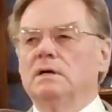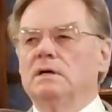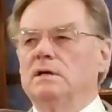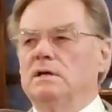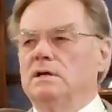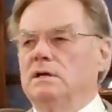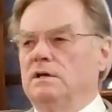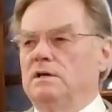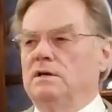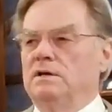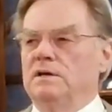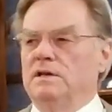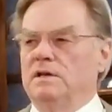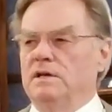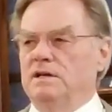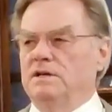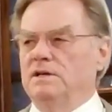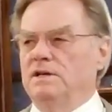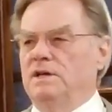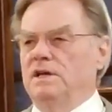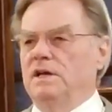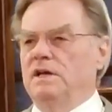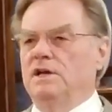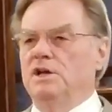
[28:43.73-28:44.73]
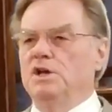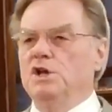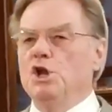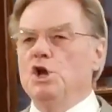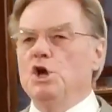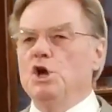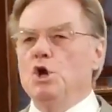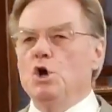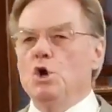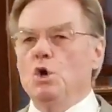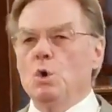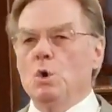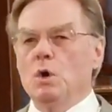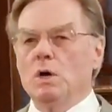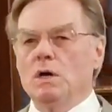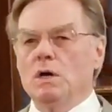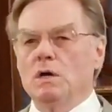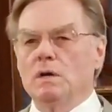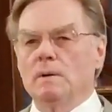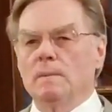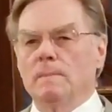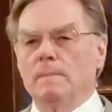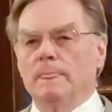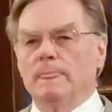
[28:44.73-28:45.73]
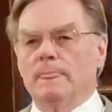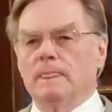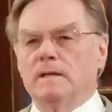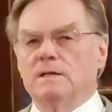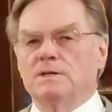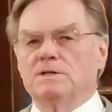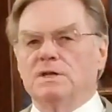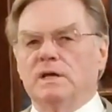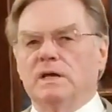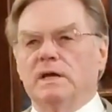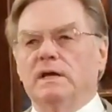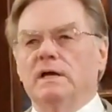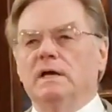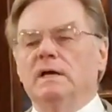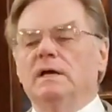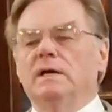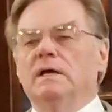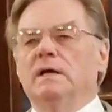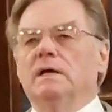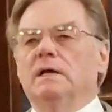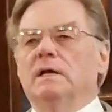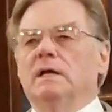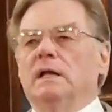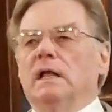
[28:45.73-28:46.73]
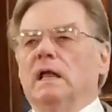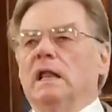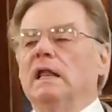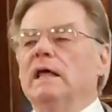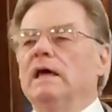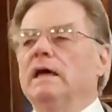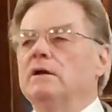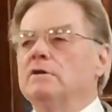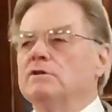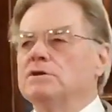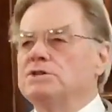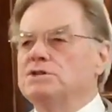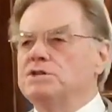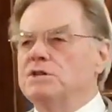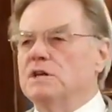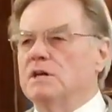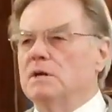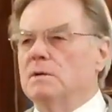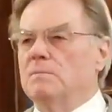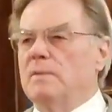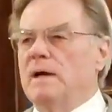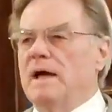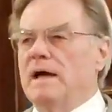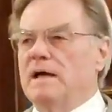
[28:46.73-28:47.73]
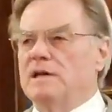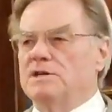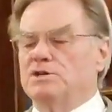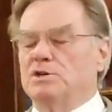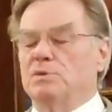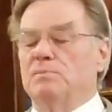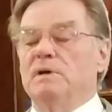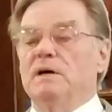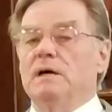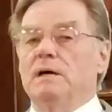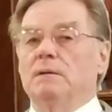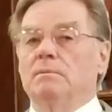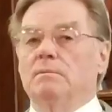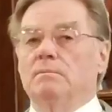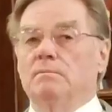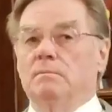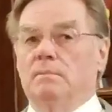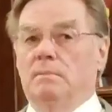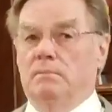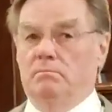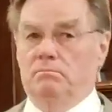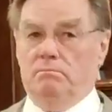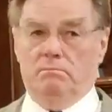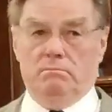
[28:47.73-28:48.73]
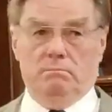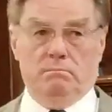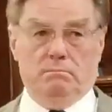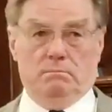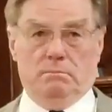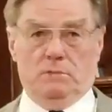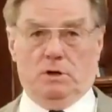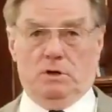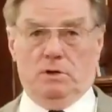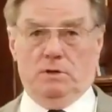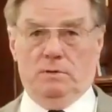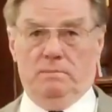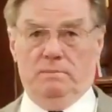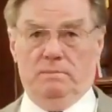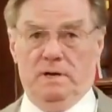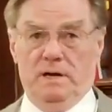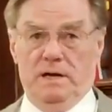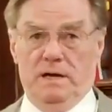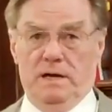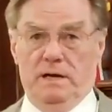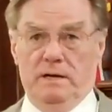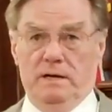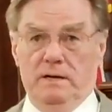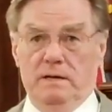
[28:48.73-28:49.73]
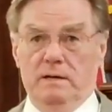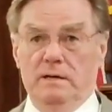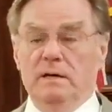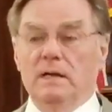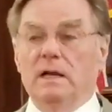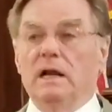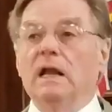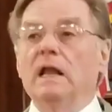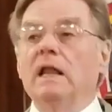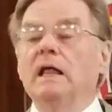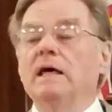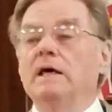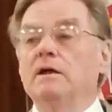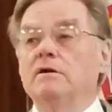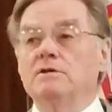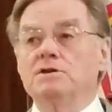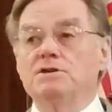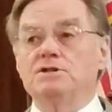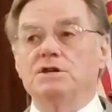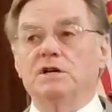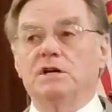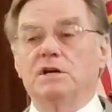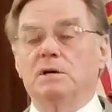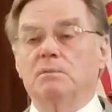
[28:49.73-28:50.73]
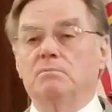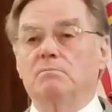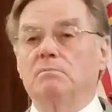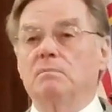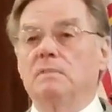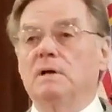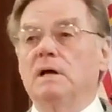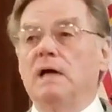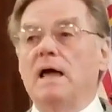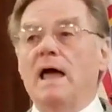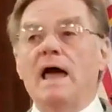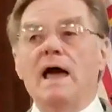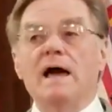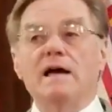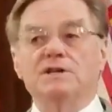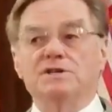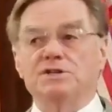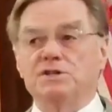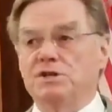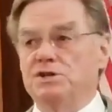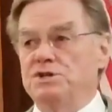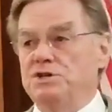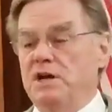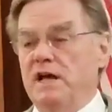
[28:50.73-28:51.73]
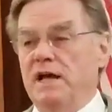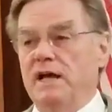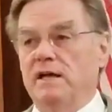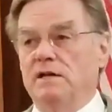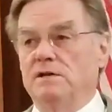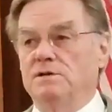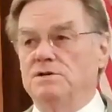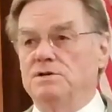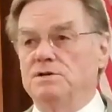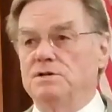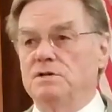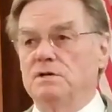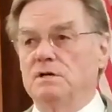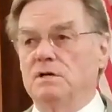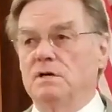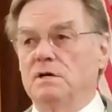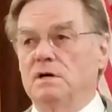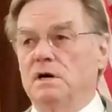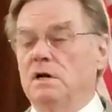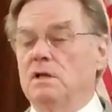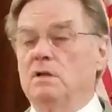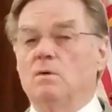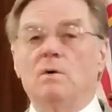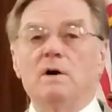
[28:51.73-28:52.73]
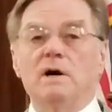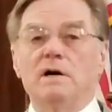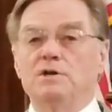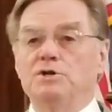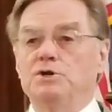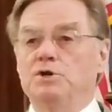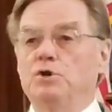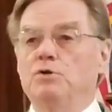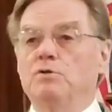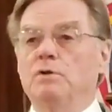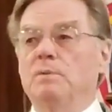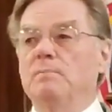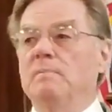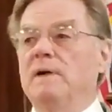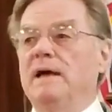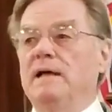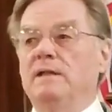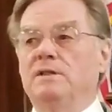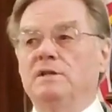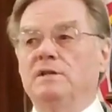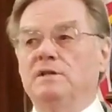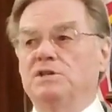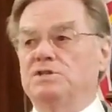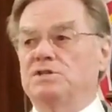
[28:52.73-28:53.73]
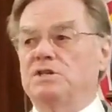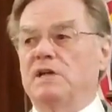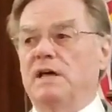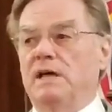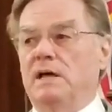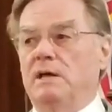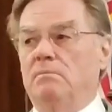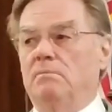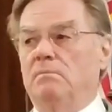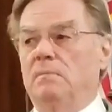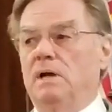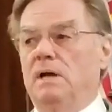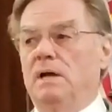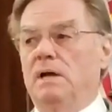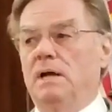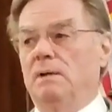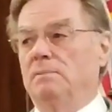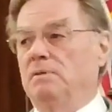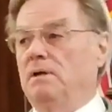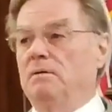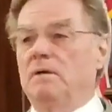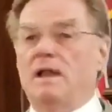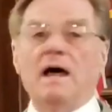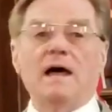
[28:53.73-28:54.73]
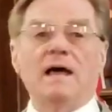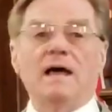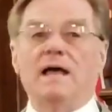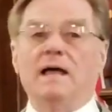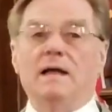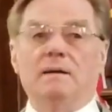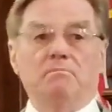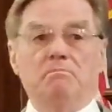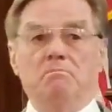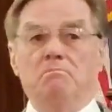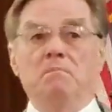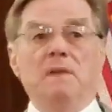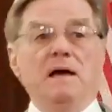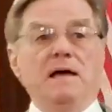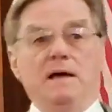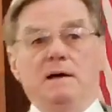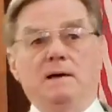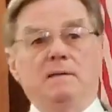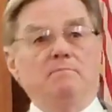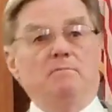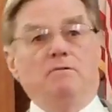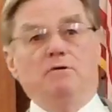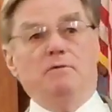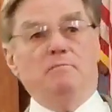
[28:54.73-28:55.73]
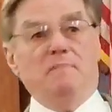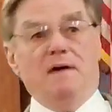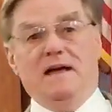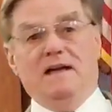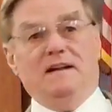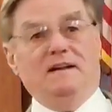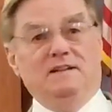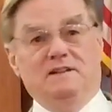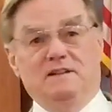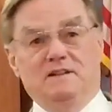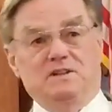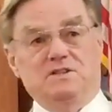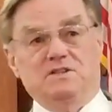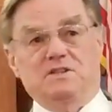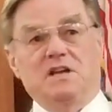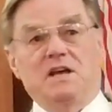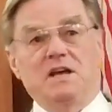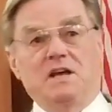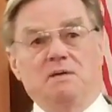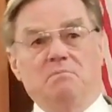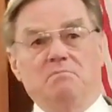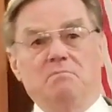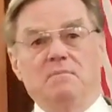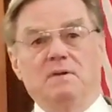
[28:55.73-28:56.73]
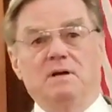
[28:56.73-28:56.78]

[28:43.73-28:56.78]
you, get, you get new, see, Leadership has to be, including me, leadership has to change. Otherwise, you remain the same. And people, I ain't remaining the same.